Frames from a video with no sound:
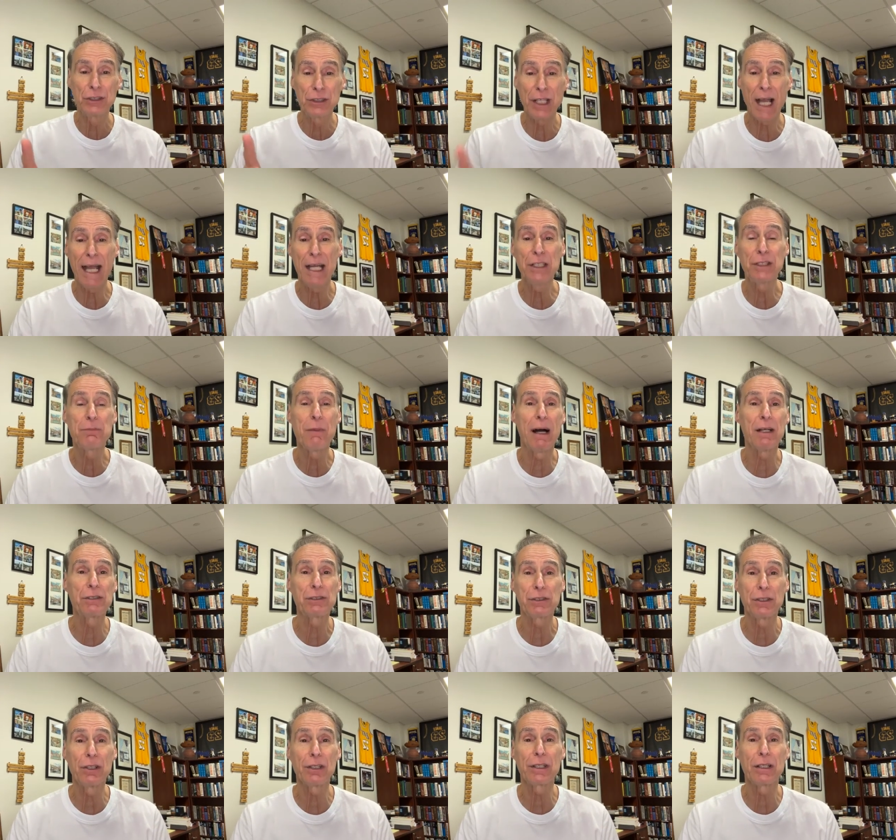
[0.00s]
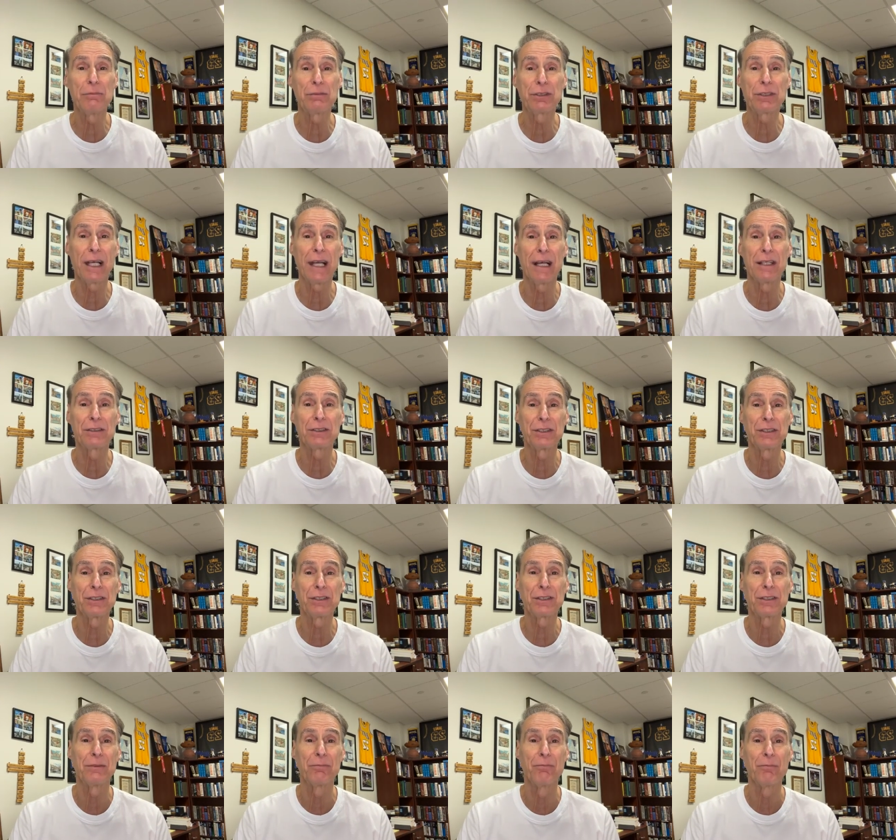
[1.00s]
change my
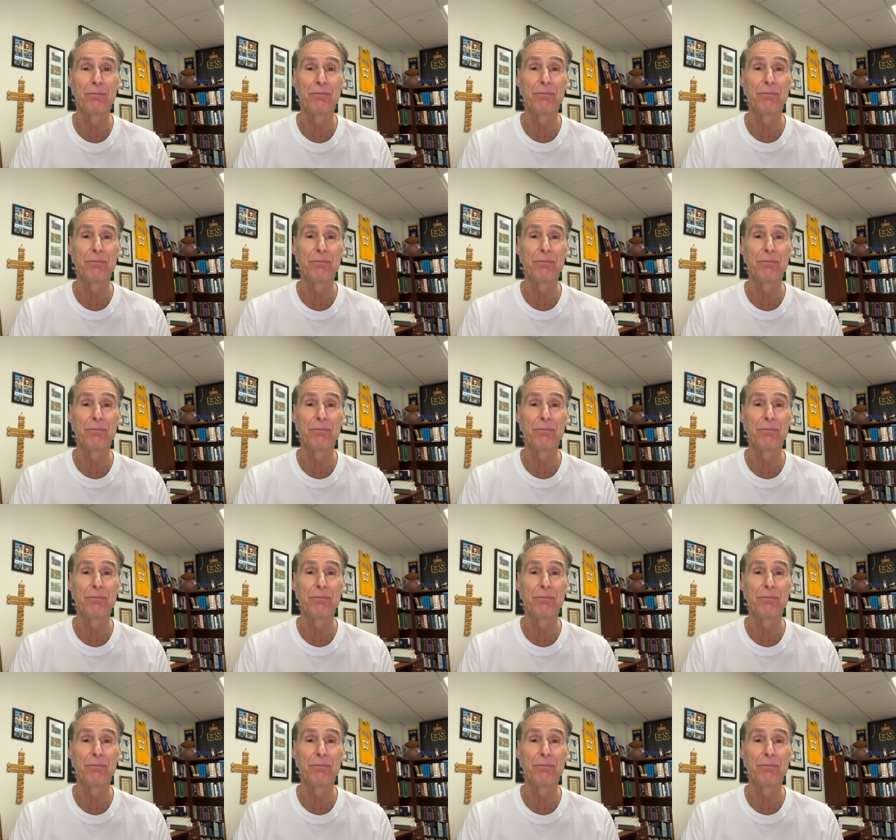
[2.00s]
circumstances.